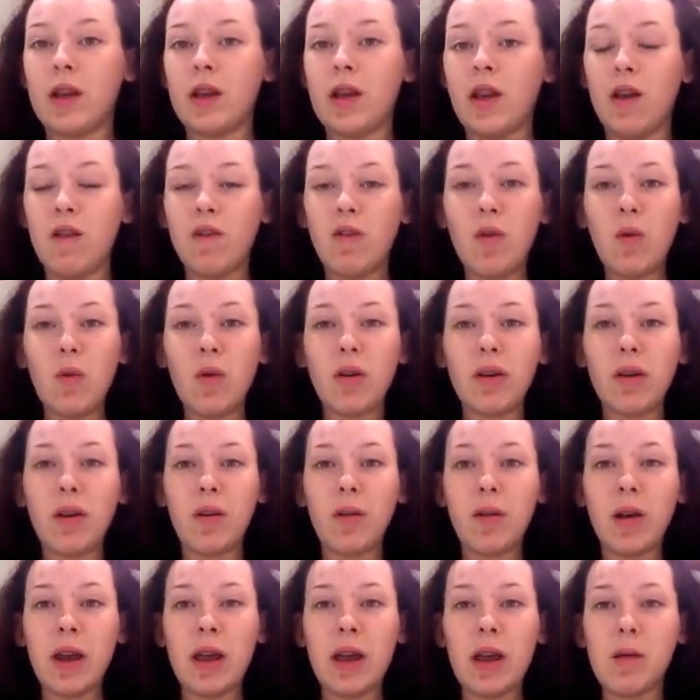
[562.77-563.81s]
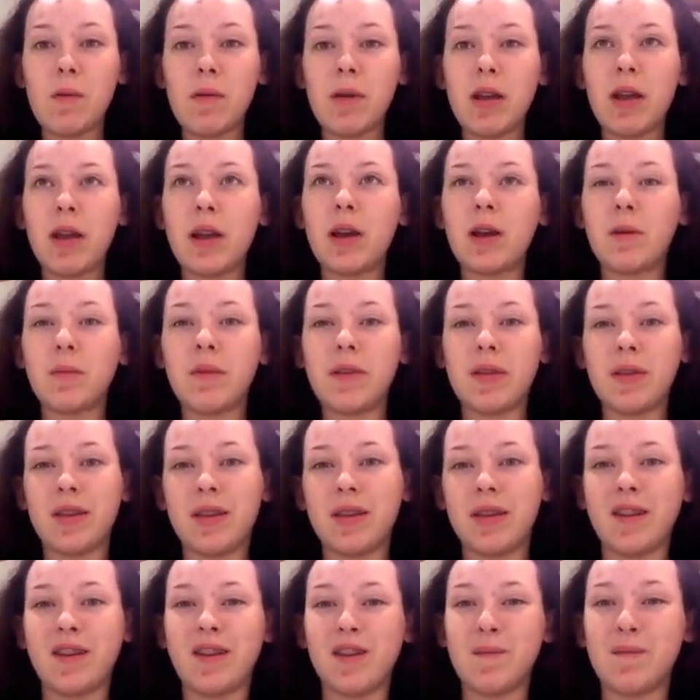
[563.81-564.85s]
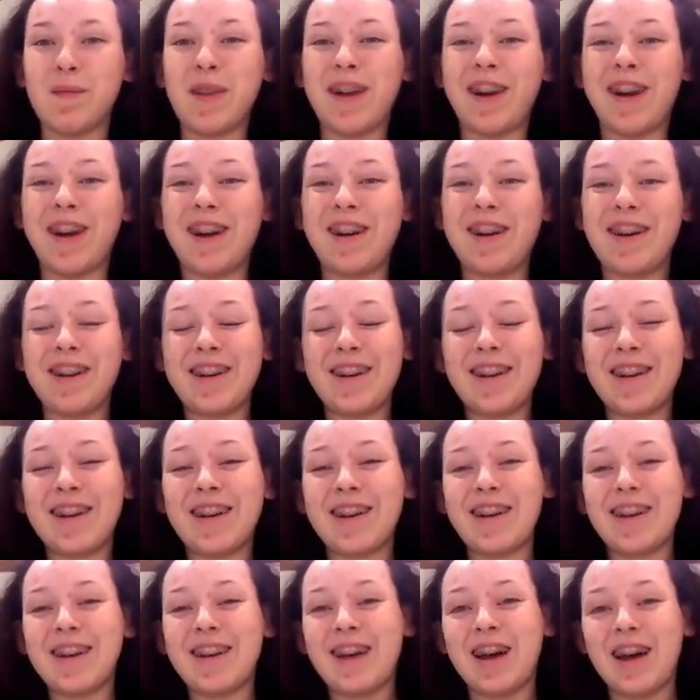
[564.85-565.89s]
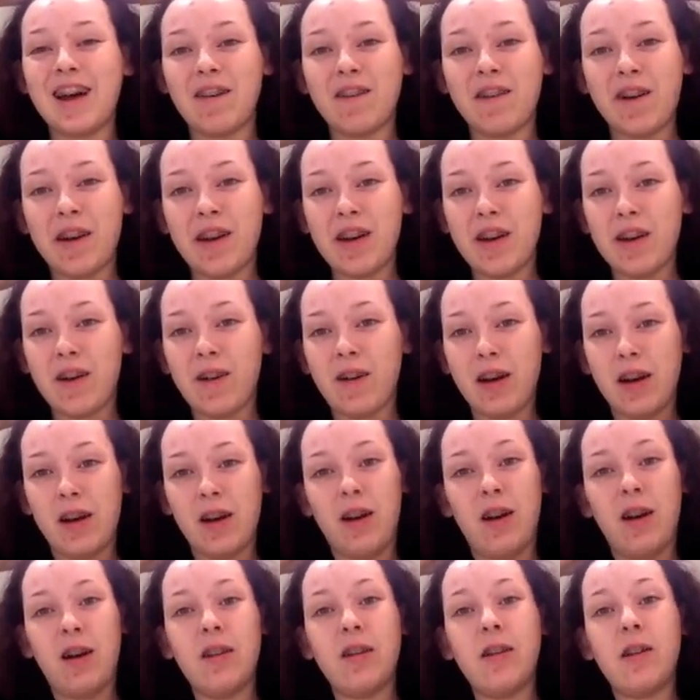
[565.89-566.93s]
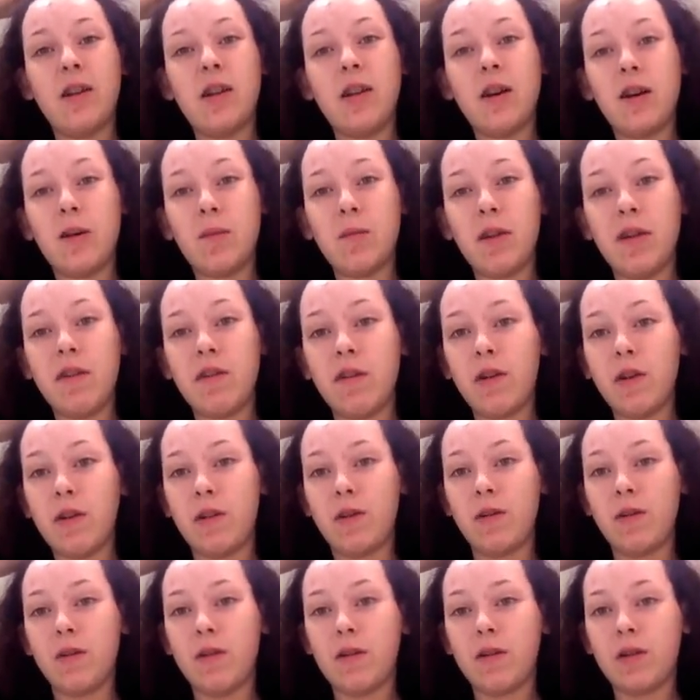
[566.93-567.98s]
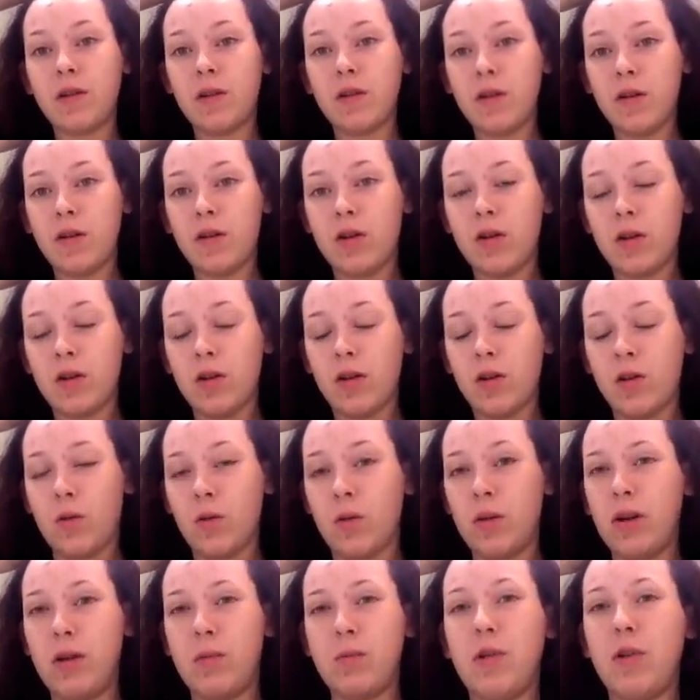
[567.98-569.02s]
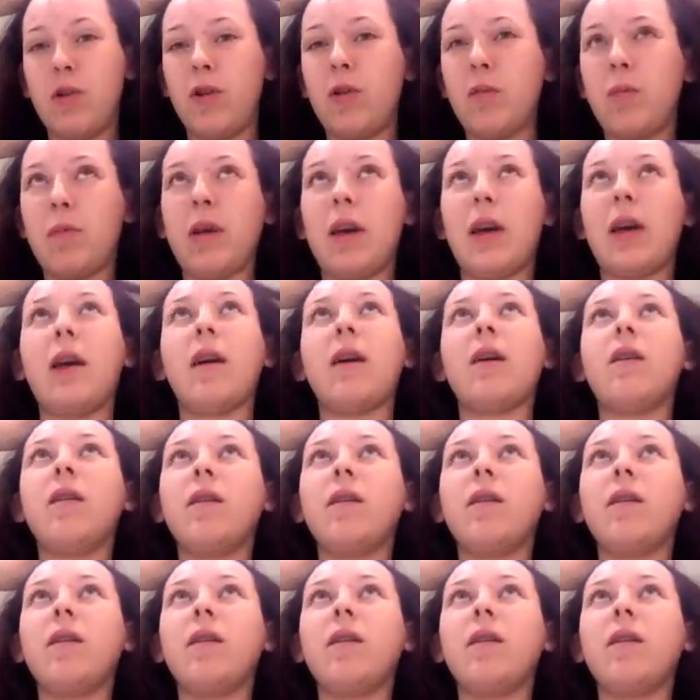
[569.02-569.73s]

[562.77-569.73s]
If you're wondering why I keep looking up, it's because I've got a mirror. I find it quite hard to look at my phone while I'm doing my hair.